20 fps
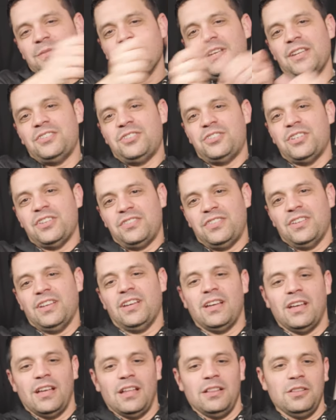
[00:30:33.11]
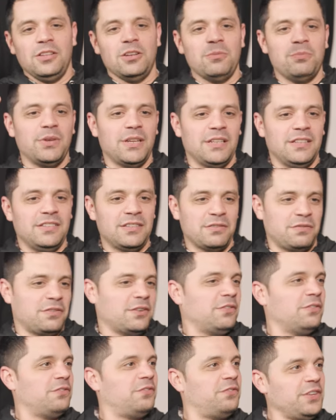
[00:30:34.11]
it's just a, a little bit
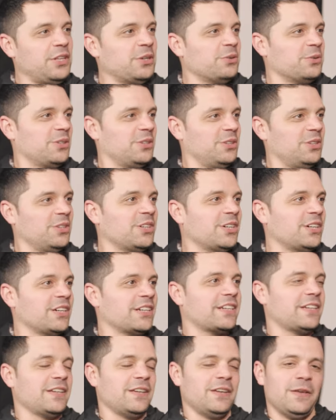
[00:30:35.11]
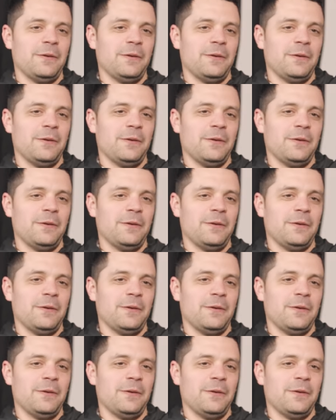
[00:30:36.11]
different feel and look yeah.